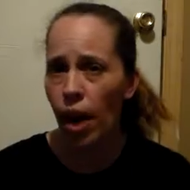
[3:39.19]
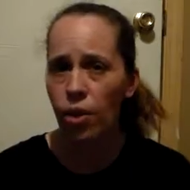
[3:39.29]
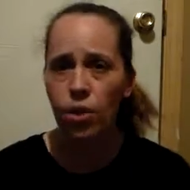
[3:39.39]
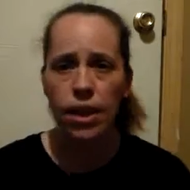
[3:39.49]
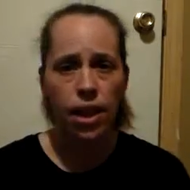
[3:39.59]

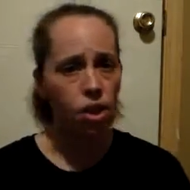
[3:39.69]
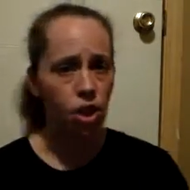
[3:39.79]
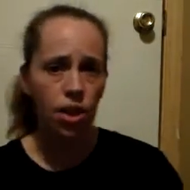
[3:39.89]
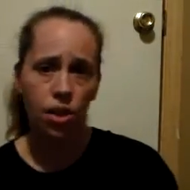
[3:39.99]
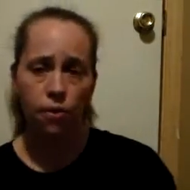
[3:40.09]
So I don't
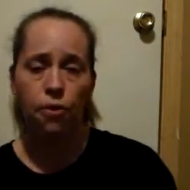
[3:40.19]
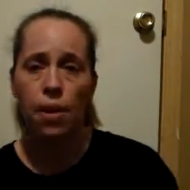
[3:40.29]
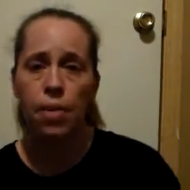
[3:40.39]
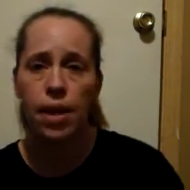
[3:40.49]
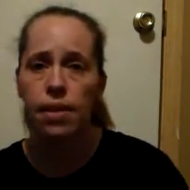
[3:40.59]
stick just to
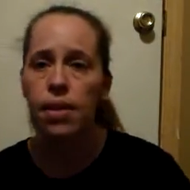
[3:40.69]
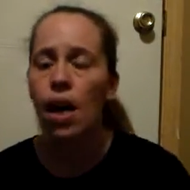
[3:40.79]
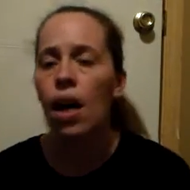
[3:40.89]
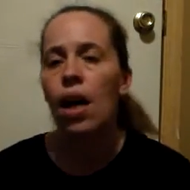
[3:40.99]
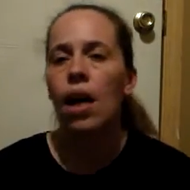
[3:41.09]

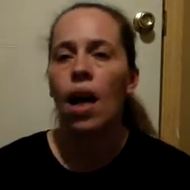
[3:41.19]
freebies.